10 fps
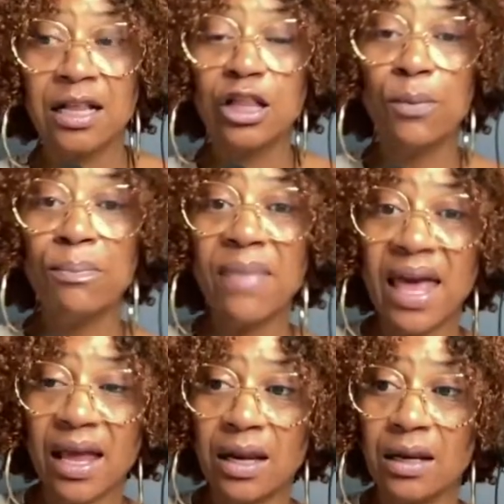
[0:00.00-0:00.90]
the
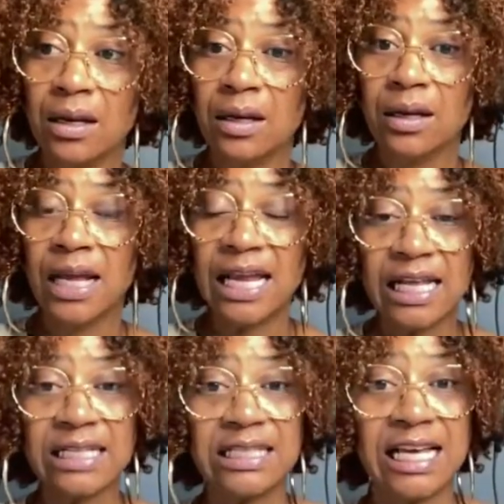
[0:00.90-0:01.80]
men in
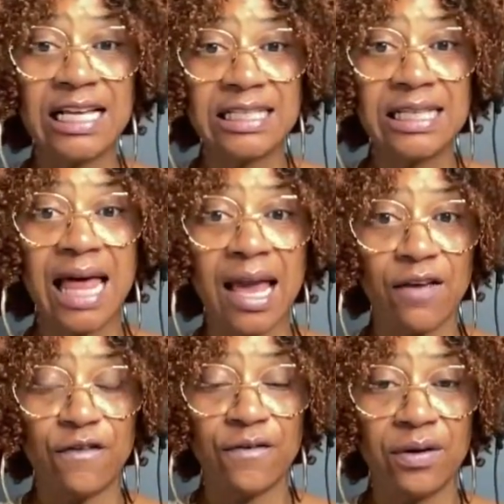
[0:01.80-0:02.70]
his kid's
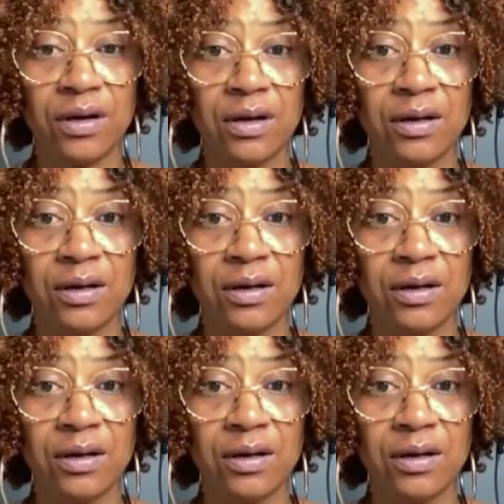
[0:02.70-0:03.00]
life.